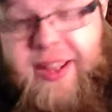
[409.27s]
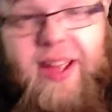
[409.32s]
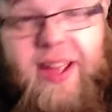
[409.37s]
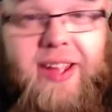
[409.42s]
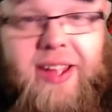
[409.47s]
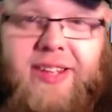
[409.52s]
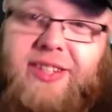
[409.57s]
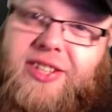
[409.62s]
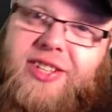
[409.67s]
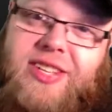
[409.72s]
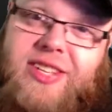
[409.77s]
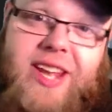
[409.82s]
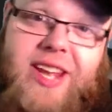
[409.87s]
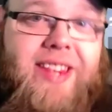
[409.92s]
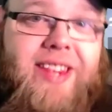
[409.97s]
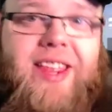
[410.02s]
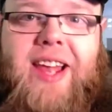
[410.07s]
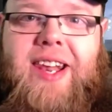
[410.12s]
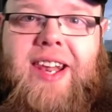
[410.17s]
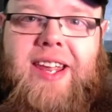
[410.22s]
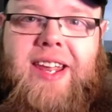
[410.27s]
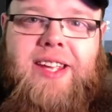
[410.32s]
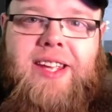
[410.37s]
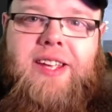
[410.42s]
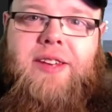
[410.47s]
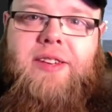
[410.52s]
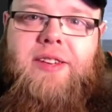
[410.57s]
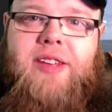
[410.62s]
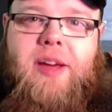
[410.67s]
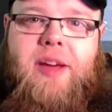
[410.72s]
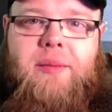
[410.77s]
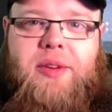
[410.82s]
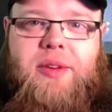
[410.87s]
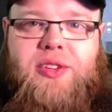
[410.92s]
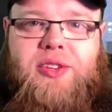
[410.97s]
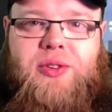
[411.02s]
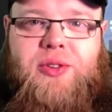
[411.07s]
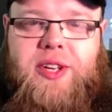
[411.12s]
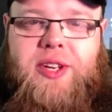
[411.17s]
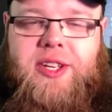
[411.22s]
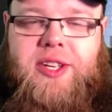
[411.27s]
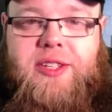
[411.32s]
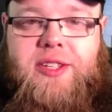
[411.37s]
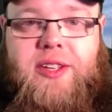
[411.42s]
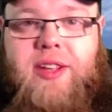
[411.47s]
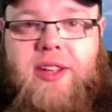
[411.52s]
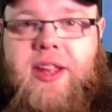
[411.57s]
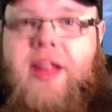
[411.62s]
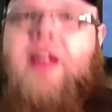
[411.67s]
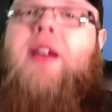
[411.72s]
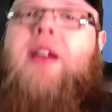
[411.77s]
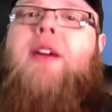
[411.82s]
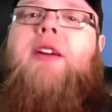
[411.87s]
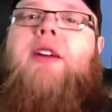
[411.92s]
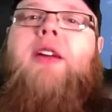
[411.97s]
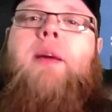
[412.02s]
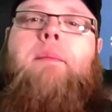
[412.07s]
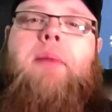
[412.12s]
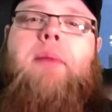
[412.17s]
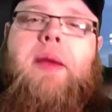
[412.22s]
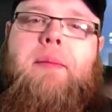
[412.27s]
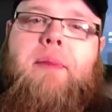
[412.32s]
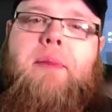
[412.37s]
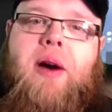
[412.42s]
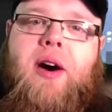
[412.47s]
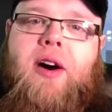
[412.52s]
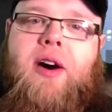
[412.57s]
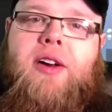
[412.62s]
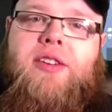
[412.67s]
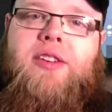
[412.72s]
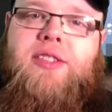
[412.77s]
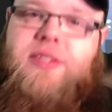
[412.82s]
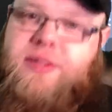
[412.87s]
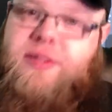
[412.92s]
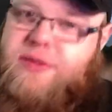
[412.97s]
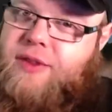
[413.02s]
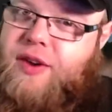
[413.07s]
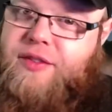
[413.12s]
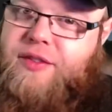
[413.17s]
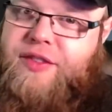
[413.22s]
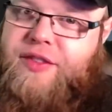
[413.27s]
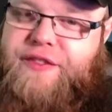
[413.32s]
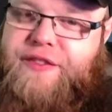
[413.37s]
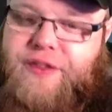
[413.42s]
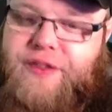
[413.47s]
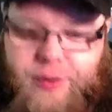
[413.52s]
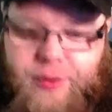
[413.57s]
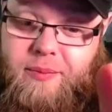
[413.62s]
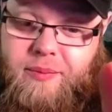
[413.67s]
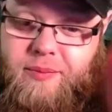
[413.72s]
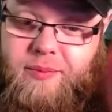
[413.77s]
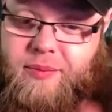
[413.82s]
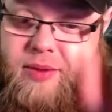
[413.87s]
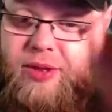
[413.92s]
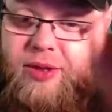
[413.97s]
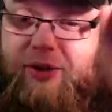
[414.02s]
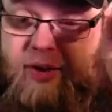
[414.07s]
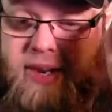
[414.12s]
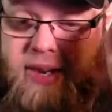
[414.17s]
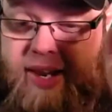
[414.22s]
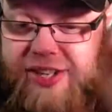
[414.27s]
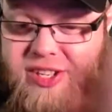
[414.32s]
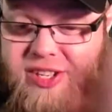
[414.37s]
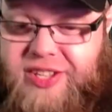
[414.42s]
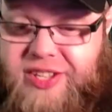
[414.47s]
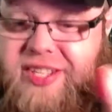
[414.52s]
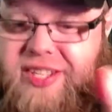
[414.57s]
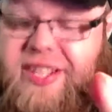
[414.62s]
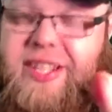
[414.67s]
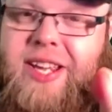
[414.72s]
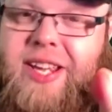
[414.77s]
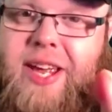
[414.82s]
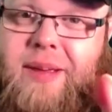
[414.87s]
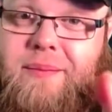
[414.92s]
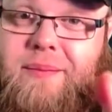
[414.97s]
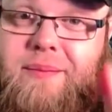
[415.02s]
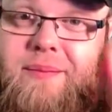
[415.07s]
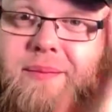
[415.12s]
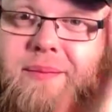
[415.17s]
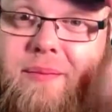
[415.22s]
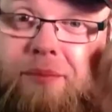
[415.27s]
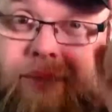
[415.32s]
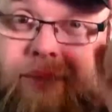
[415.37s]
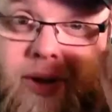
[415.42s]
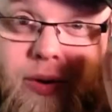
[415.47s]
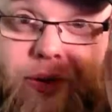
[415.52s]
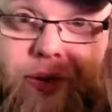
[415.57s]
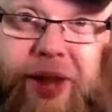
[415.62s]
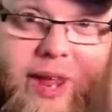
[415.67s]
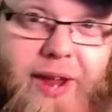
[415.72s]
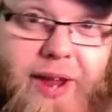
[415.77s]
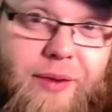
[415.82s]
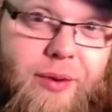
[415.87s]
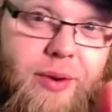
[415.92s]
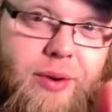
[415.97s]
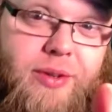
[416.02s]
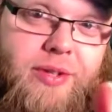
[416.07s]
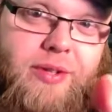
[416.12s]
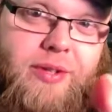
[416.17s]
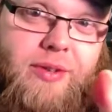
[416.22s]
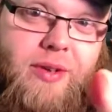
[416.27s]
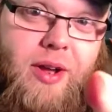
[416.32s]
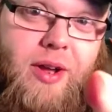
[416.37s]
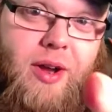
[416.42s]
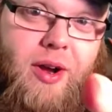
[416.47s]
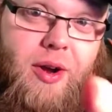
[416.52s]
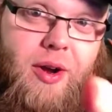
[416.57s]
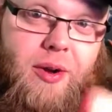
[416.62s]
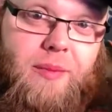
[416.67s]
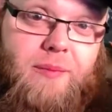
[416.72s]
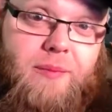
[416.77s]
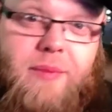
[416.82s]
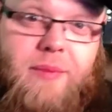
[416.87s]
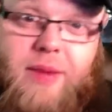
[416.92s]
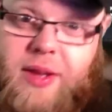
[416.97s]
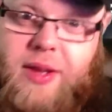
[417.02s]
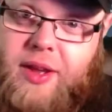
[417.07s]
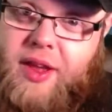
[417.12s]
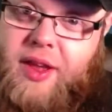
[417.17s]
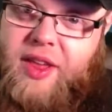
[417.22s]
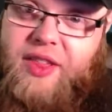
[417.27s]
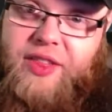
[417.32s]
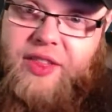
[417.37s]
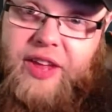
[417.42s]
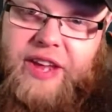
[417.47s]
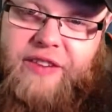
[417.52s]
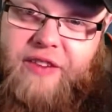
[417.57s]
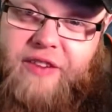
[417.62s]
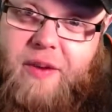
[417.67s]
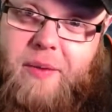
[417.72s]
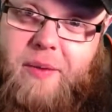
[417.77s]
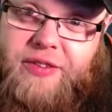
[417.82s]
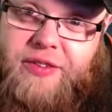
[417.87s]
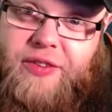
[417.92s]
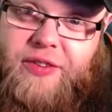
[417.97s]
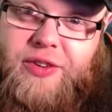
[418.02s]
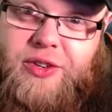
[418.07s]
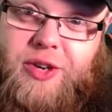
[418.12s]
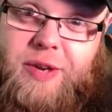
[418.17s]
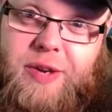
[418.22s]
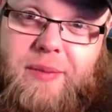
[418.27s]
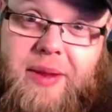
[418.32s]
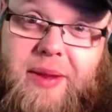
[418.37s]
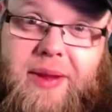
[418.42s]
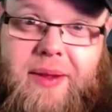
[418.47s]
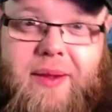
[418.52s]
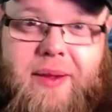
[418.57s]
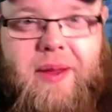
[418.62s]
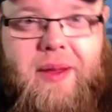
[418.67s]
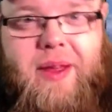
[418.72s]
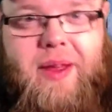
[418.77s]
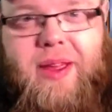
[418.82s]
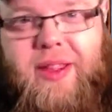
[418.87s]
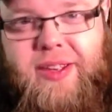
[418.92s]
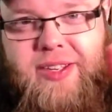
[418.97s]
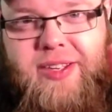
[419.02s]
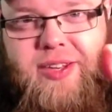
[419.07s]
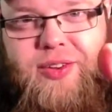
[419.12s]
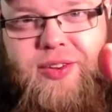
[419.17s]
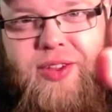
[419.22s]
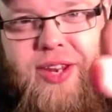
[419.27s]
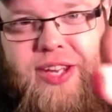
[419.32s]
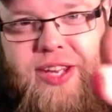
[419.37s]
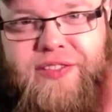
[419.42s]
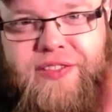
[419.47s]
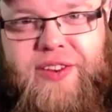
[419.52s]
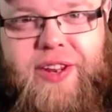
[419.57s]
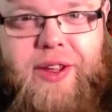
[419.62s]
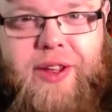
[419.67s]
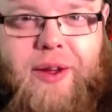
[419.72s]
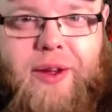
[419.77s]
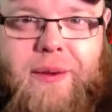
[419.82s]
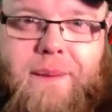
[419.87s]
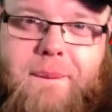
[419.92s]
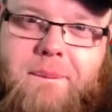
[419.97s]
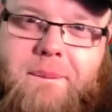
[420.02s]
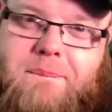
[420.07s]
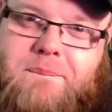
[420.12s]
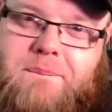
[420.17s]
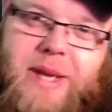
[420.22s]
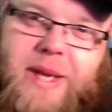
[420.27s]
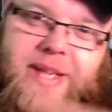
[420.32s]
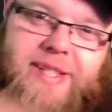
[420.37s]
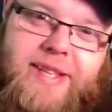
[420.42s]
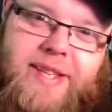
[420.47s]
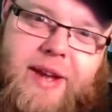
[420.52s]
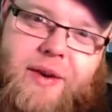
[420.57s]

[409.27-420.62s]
just hit that link and come and join us. Could be part of the fold. Your legends in game, but your heroes are home. Thank you very much for joining me. Until the next video, peace out,